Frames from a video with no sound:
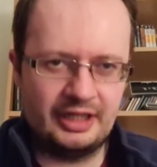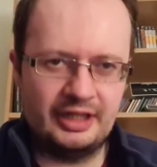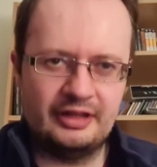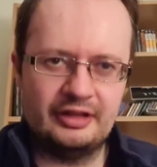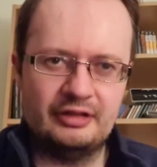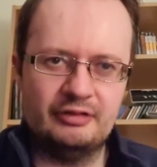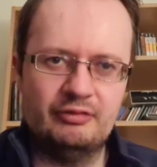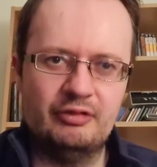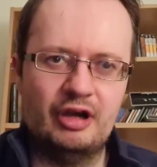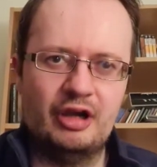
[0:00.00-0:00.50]
the
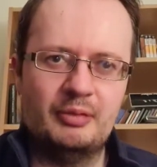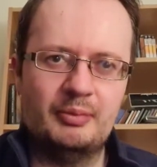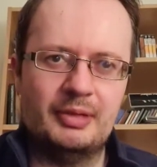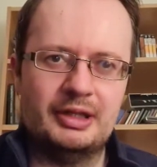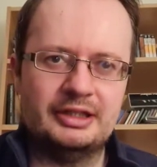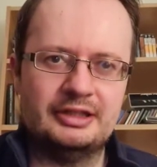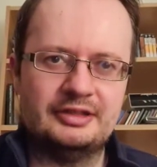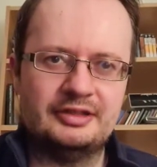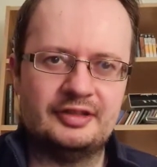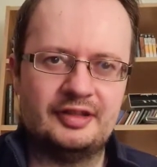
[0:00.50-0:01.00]

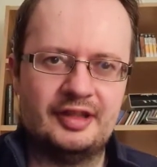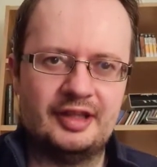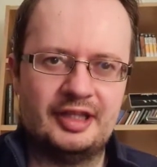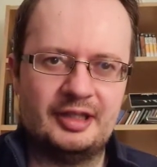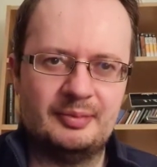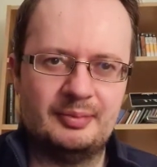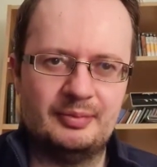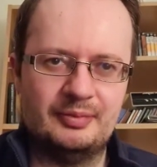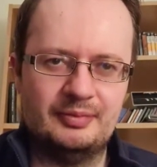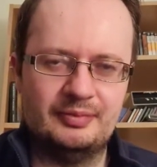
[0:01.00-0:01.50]
romance
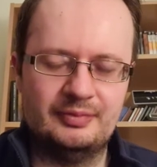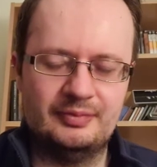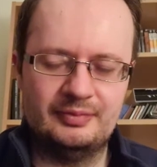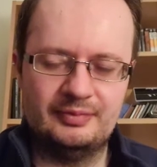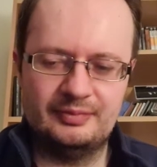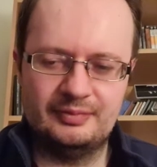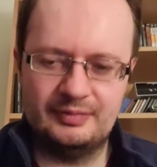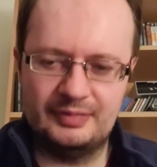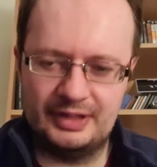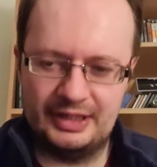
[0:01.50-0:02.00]
theme
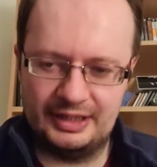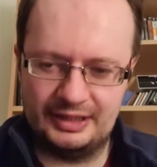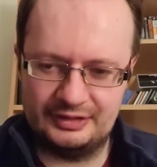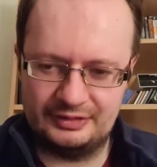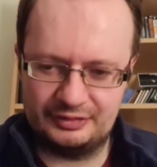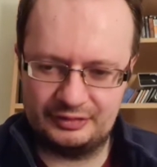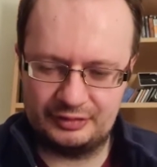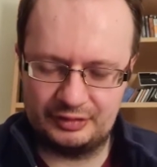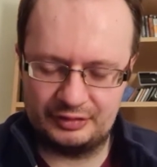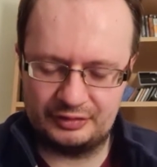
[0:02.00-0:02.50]
is
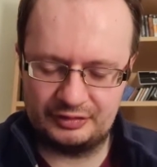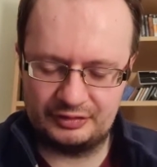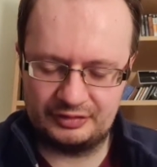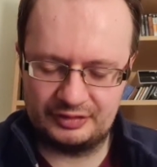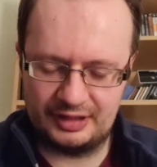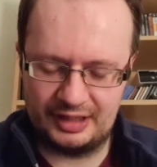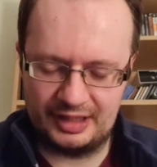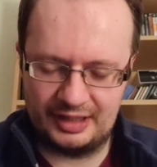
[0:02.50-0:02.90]
just